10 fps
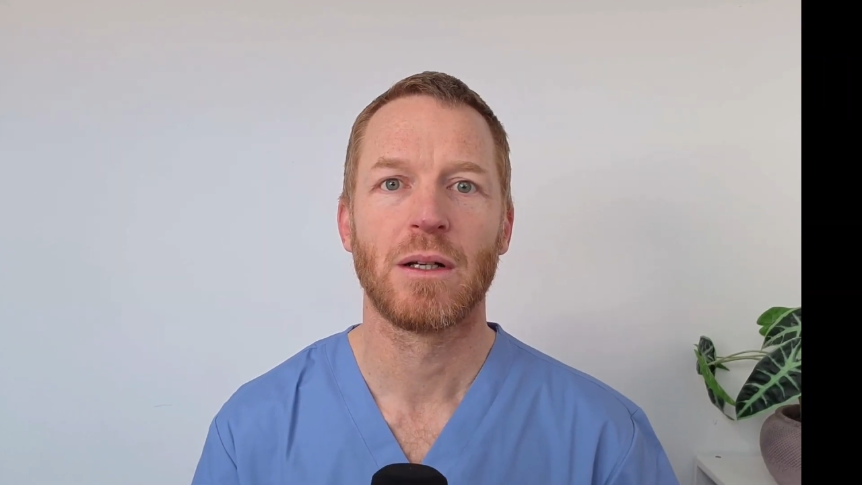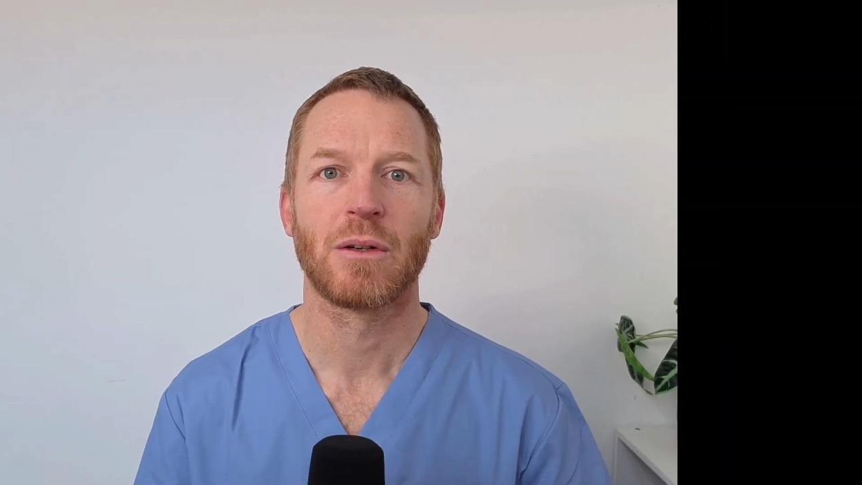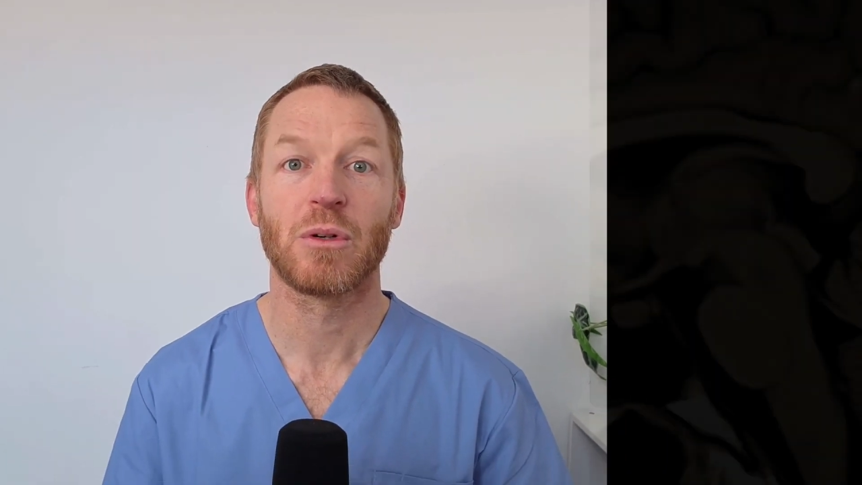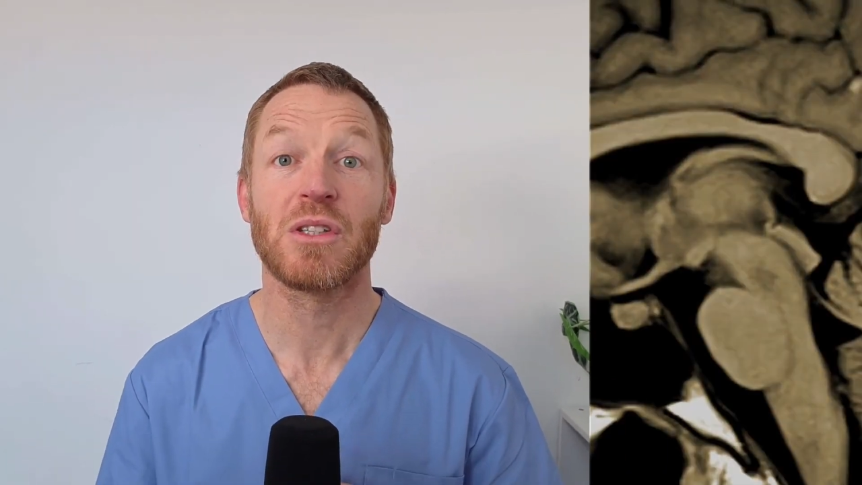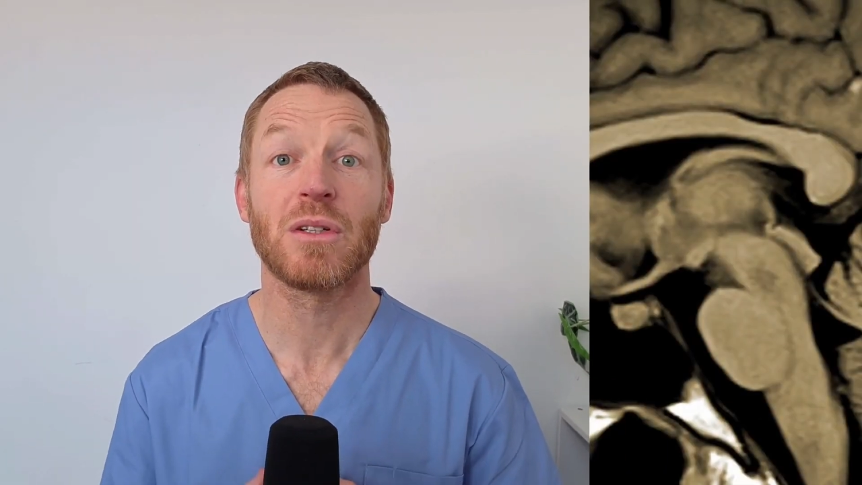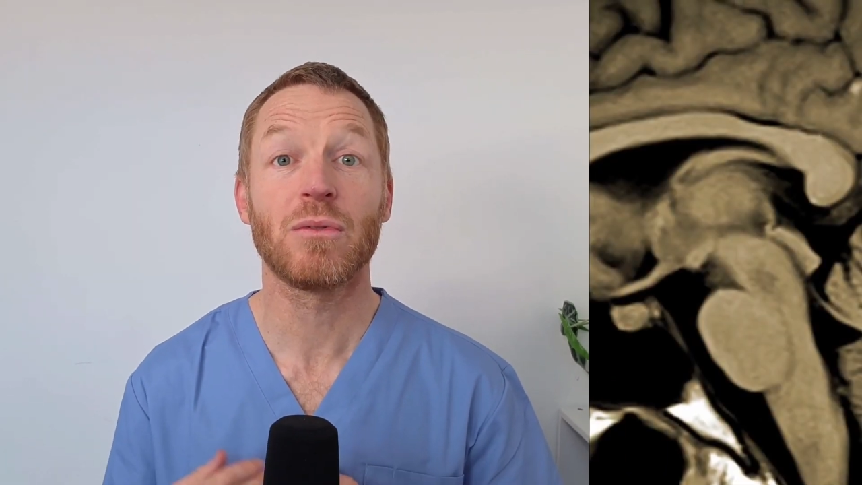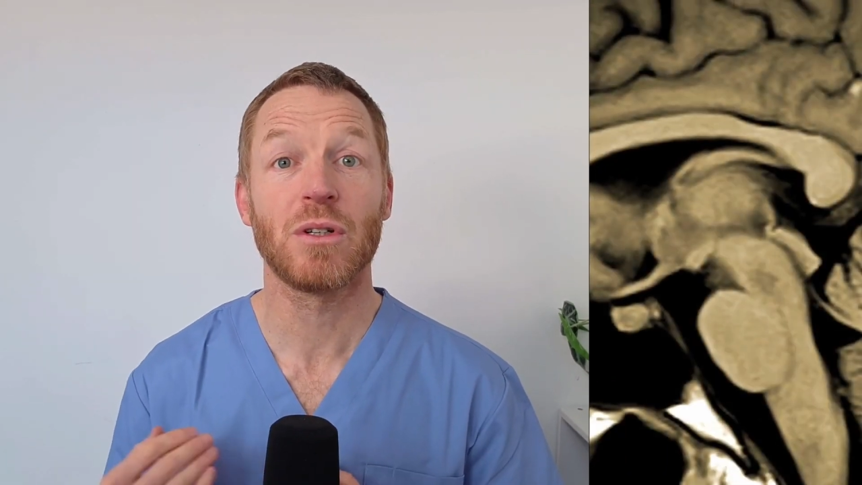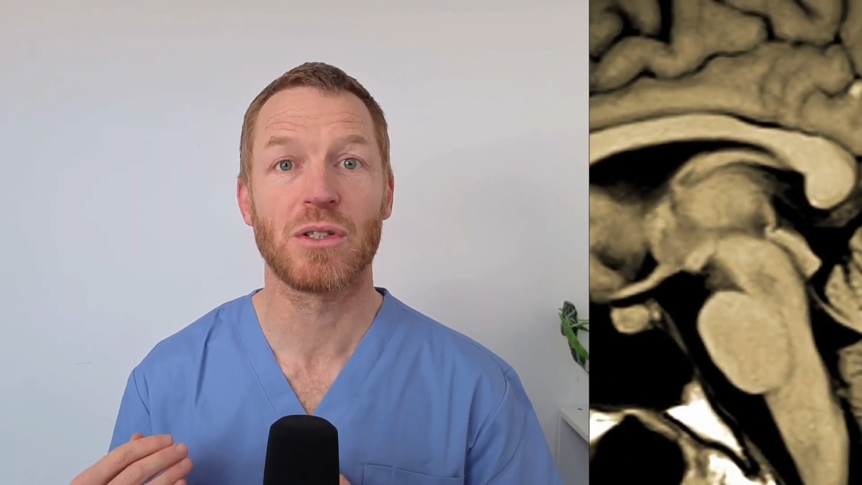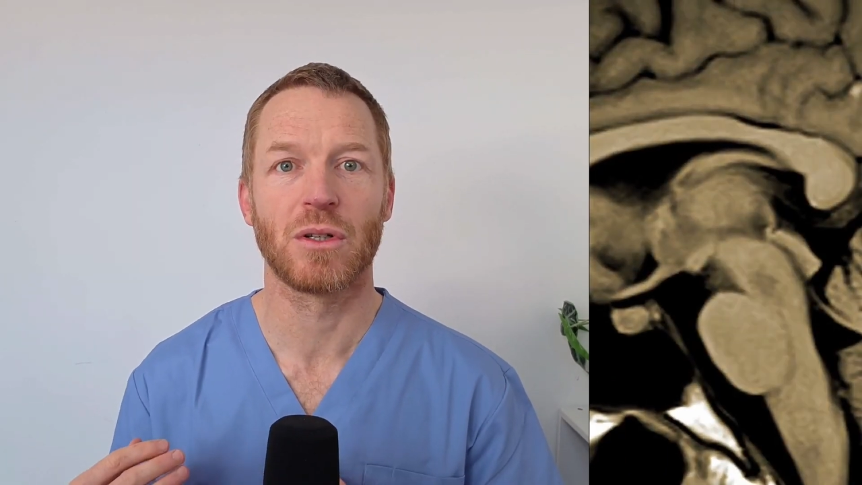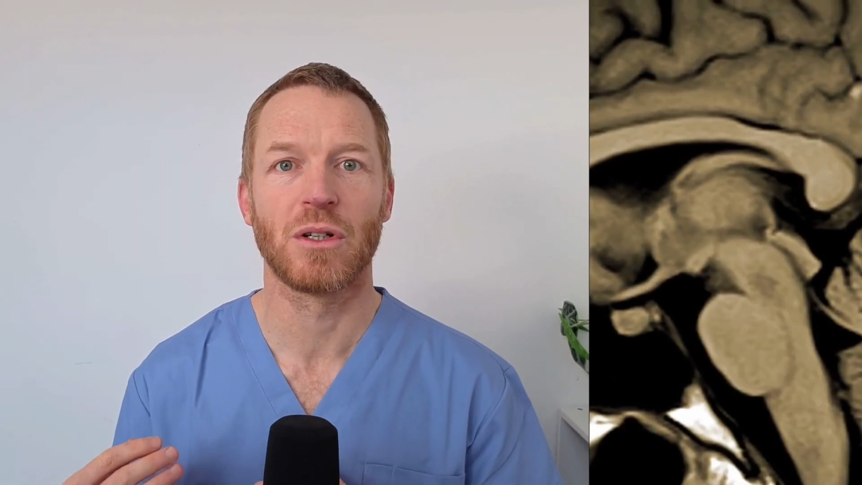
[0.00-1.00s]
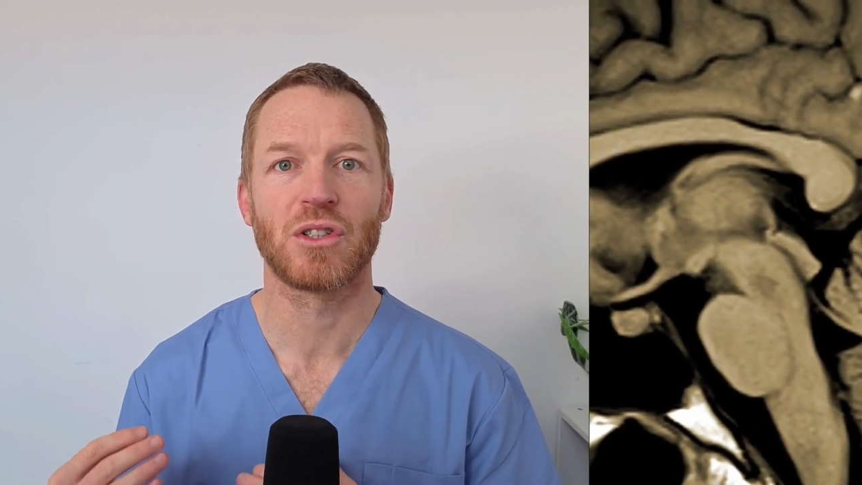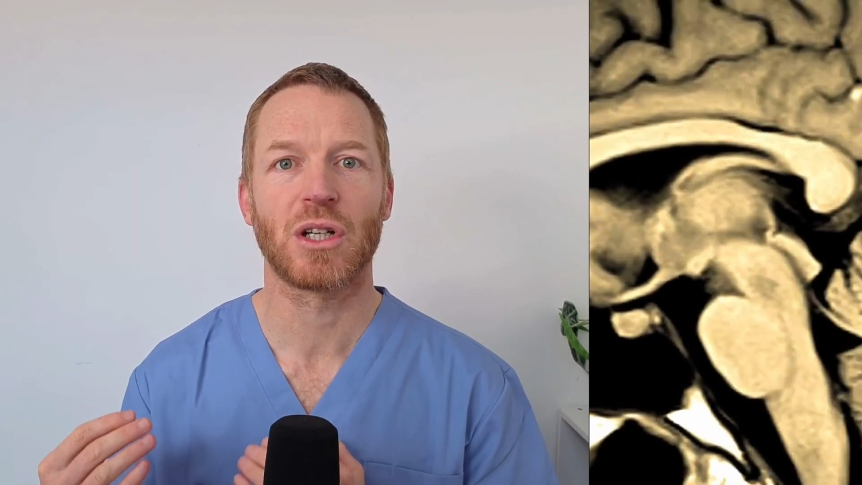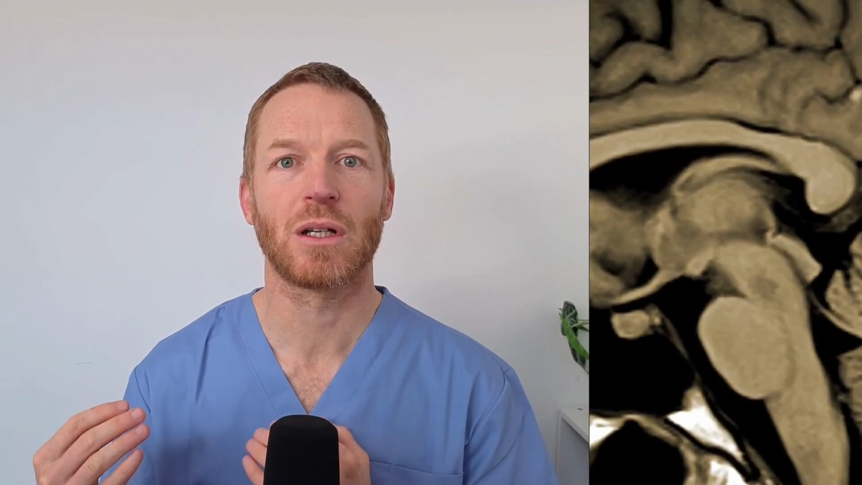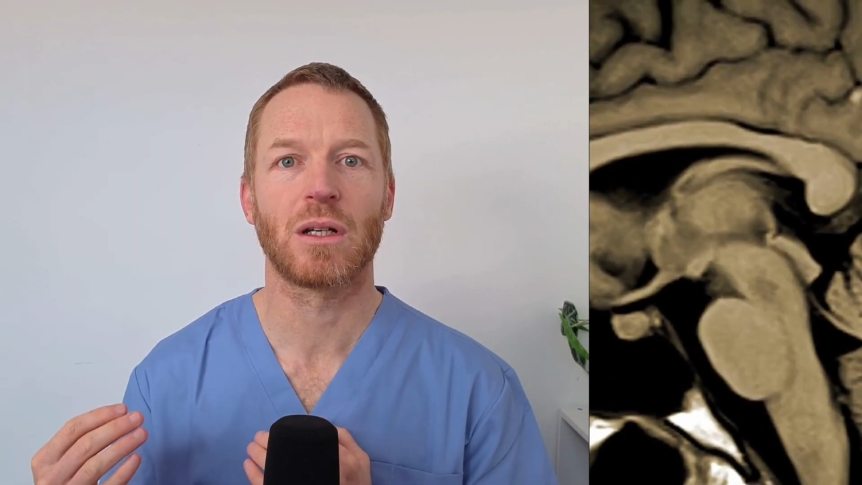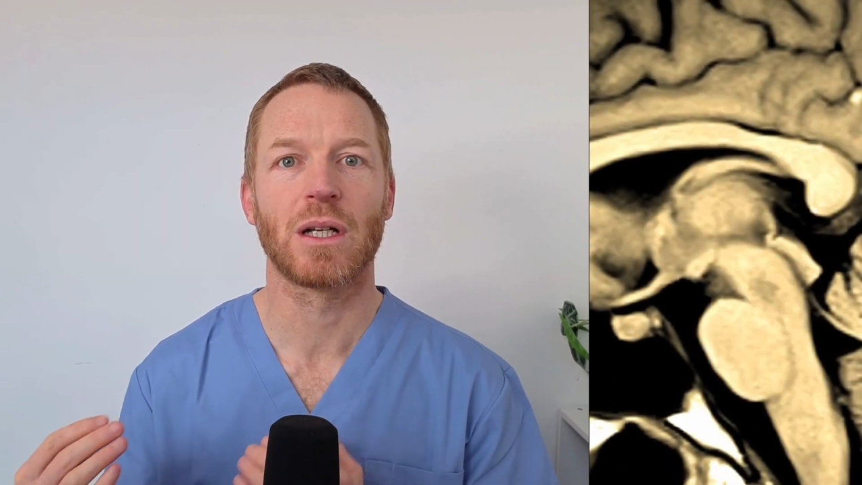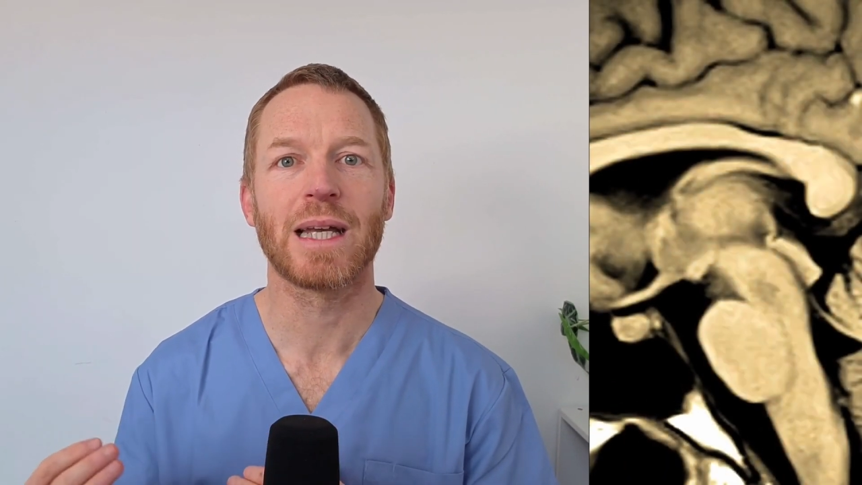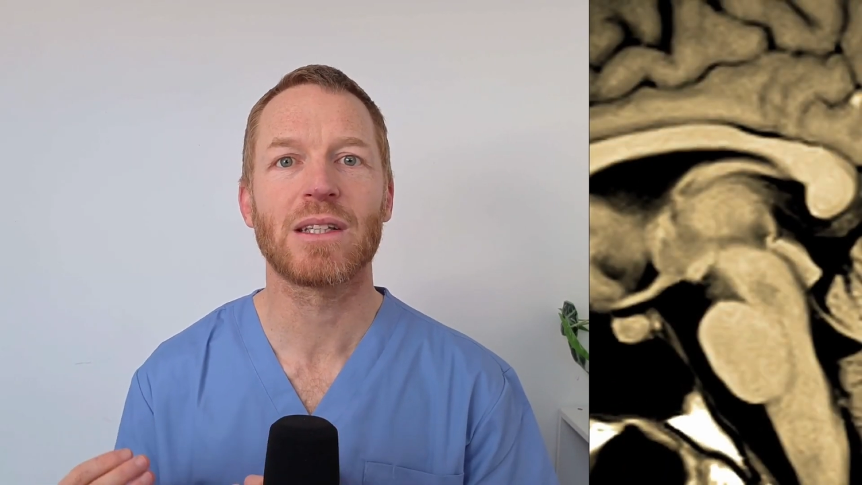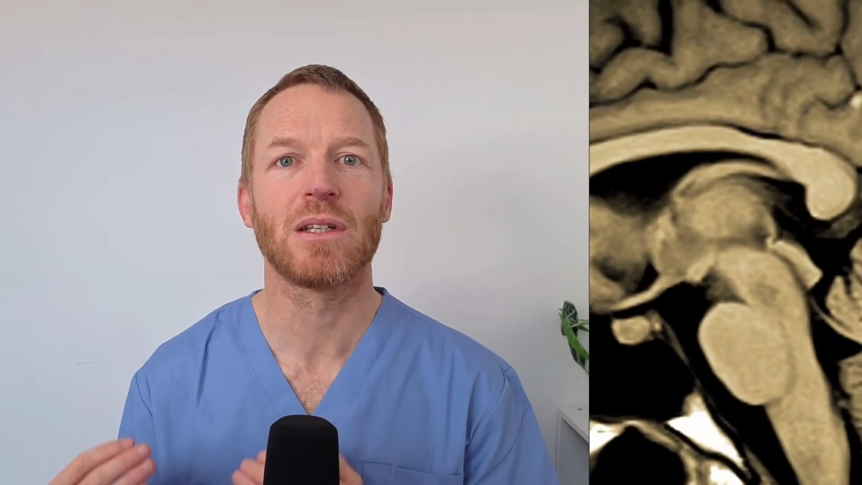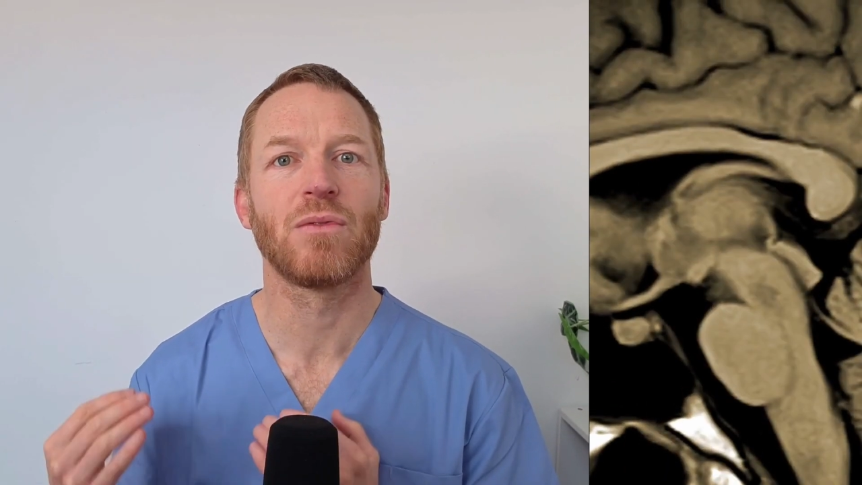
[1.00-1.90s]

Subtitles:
Recent research connecting